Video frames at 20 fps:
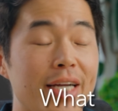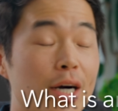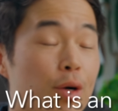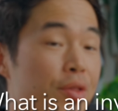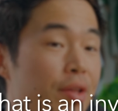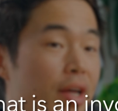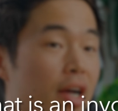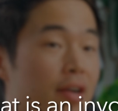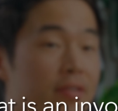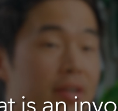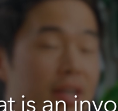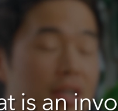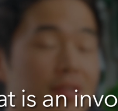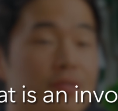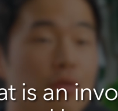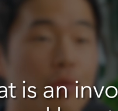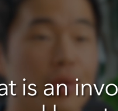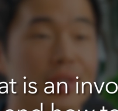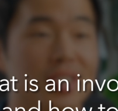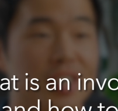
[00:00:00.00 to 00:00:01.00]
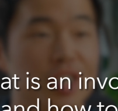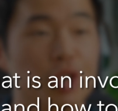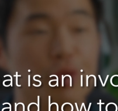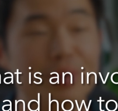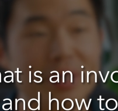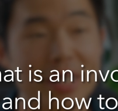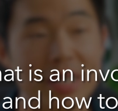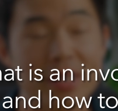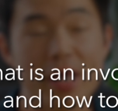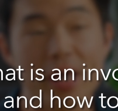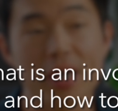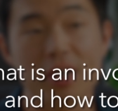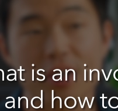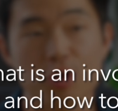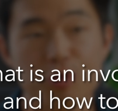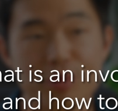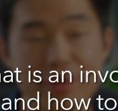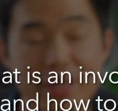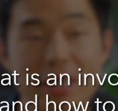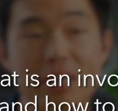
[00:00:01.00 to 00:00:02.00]
Now, with every invoice, you need a
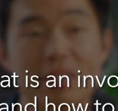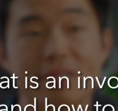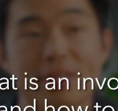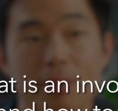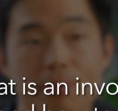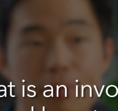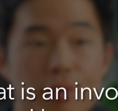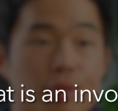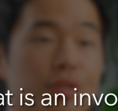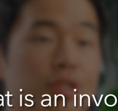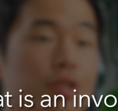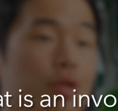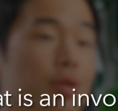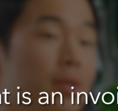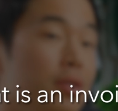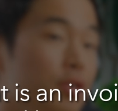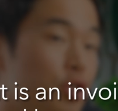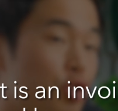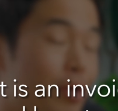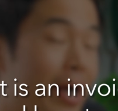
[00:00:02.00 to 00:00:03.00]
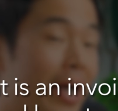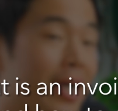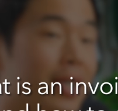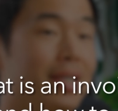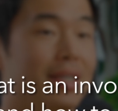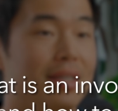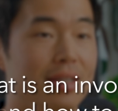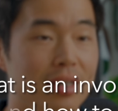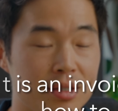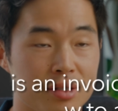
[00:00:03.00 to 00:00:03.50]
unique number so you can track it